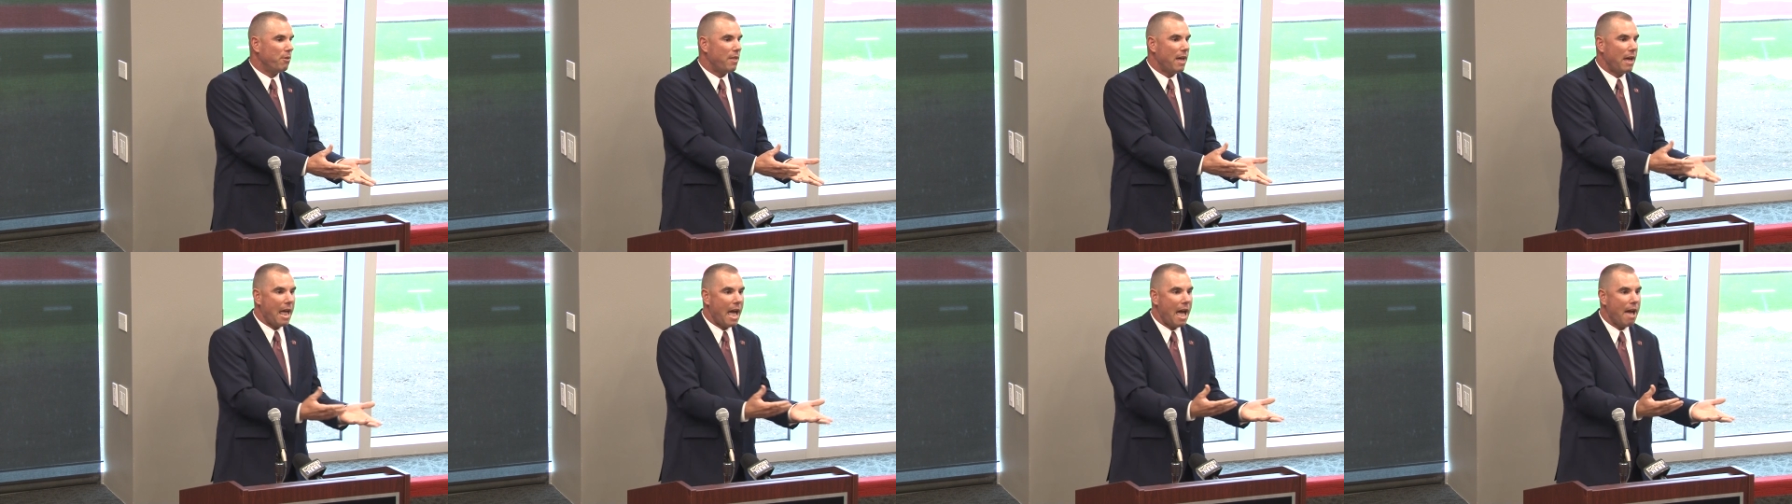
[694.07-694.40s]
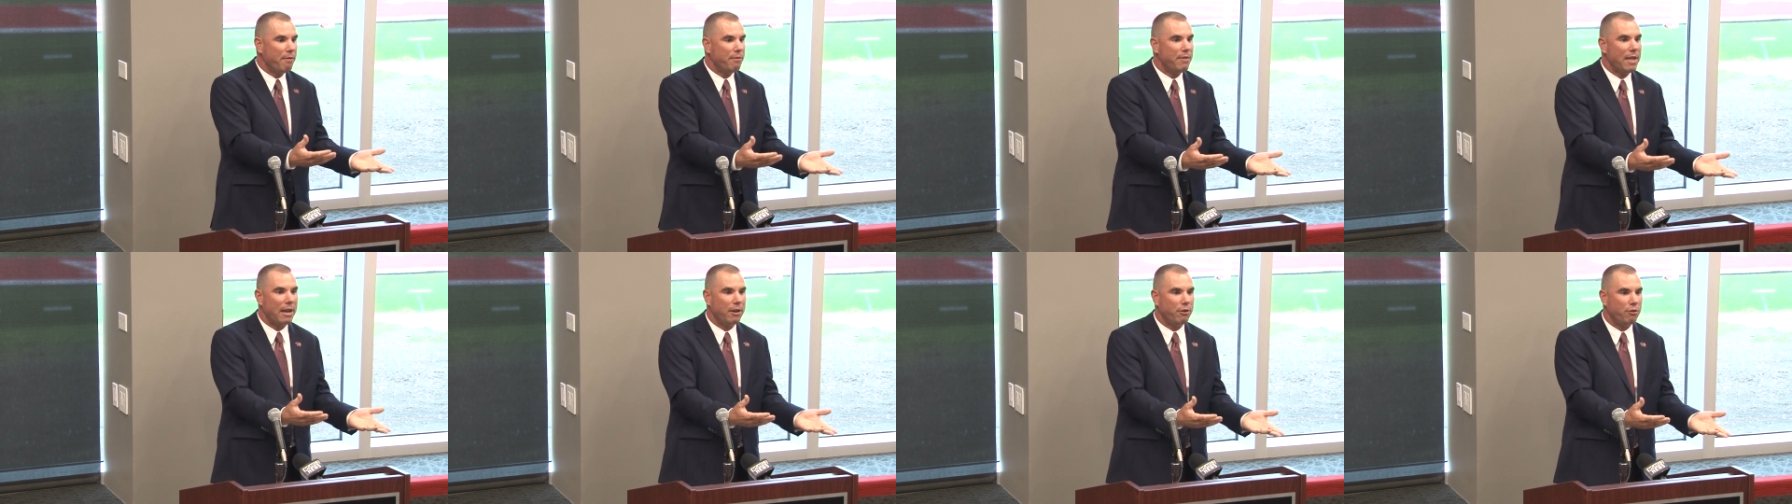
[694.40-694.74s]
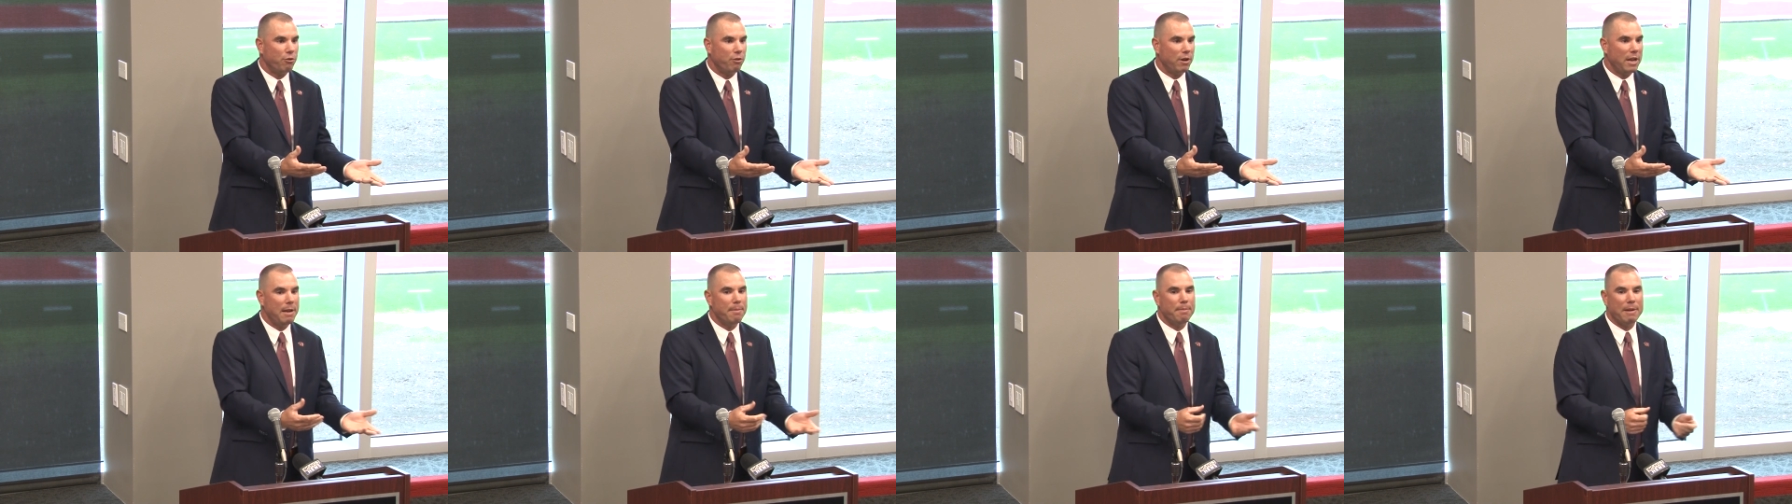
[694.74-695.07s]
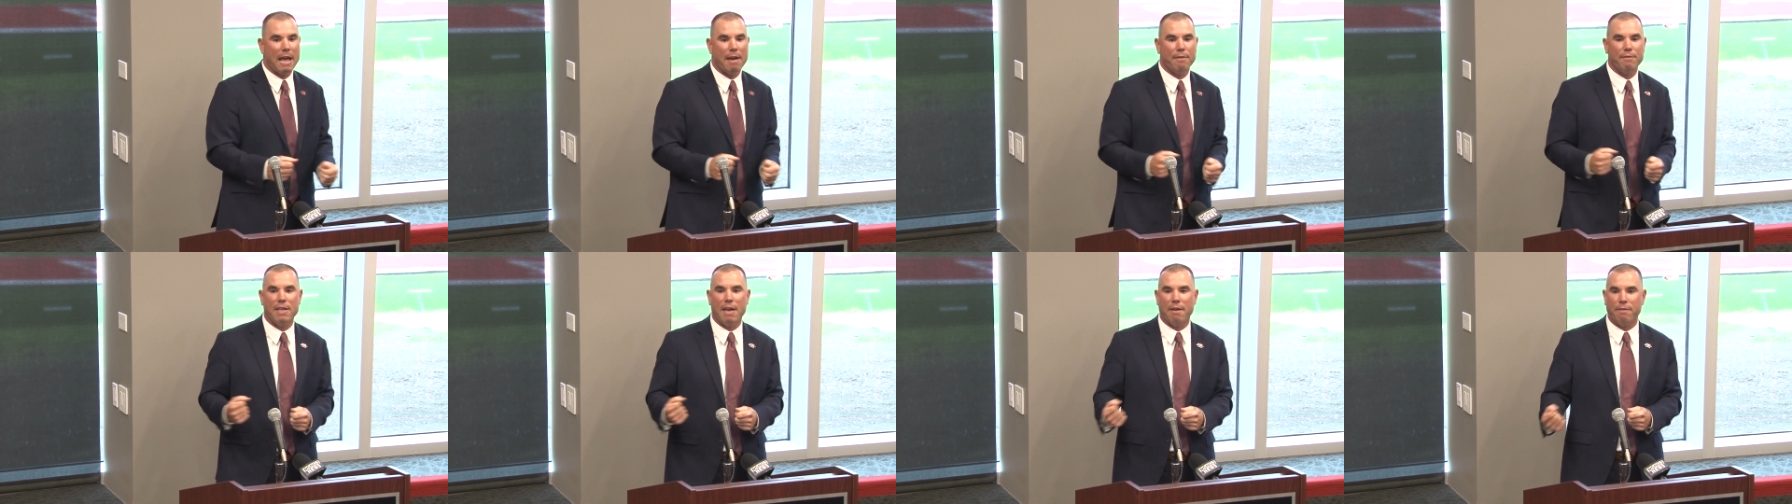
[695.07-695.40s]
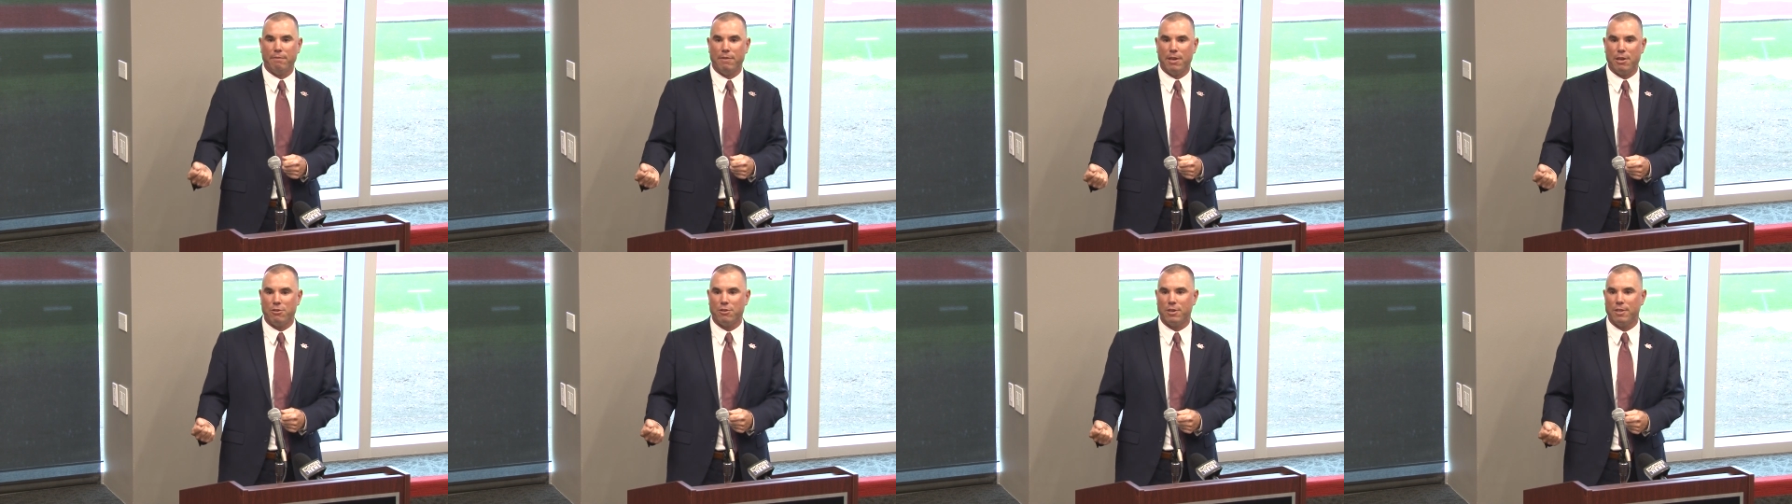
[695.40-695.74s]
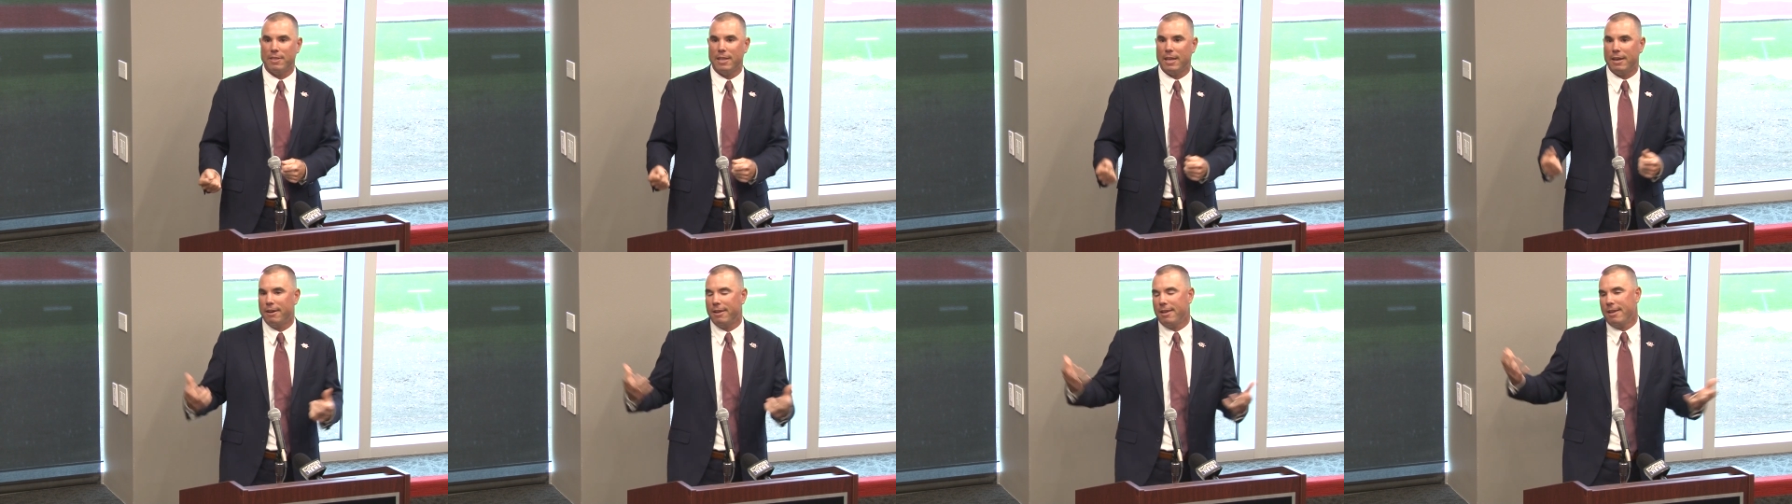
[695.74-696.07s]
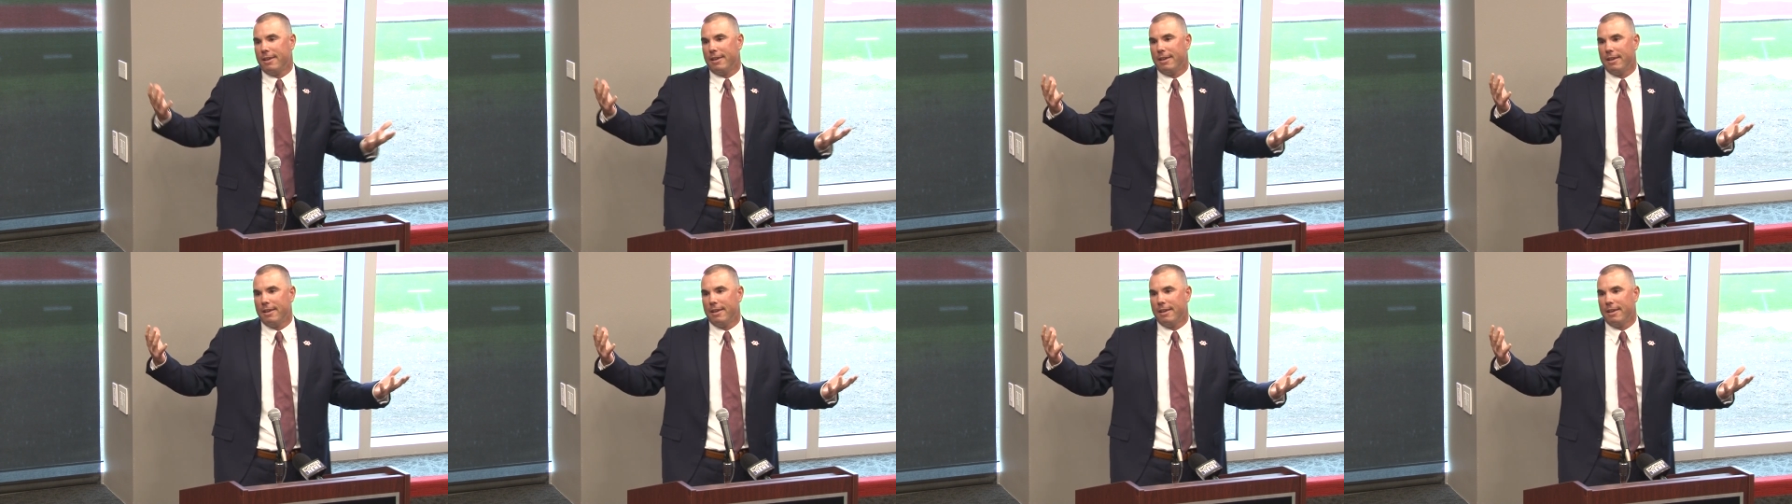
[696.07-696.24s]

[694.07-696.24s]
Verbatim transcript: that have that dream and have that vision, then